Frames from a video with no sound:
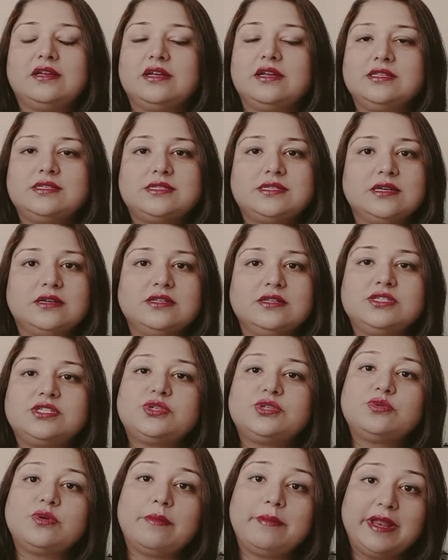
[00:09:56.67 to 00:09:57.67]
concerns
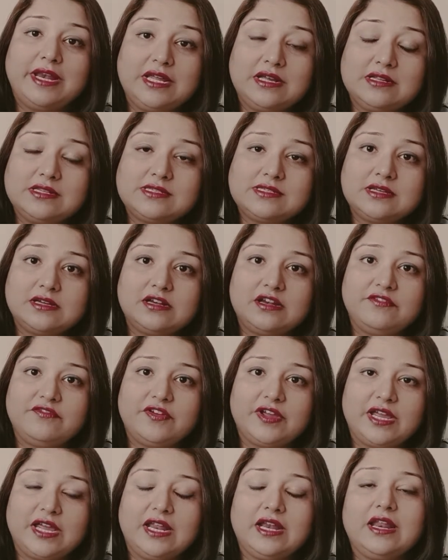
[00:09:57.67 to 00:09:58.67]
through a medical
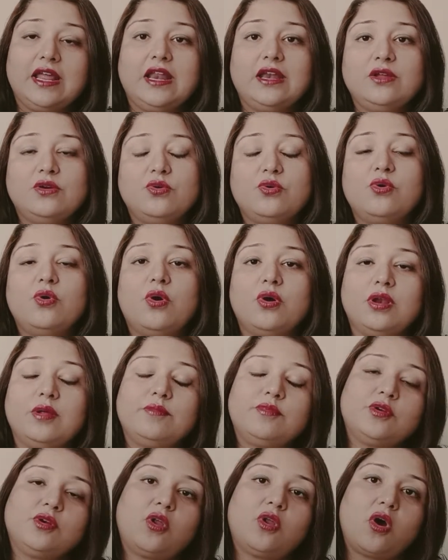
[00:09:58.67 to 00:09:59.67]
certificate and go on a
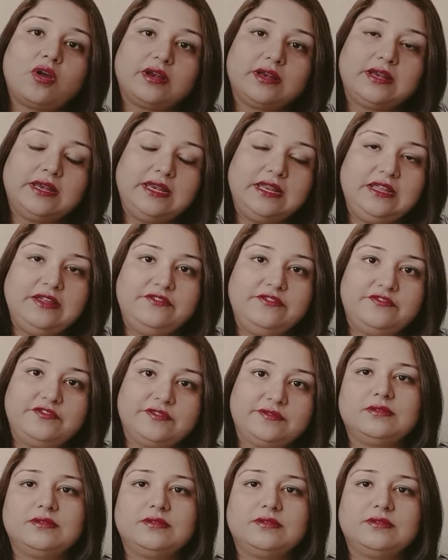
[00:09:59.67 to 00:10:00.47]
prolonged leave.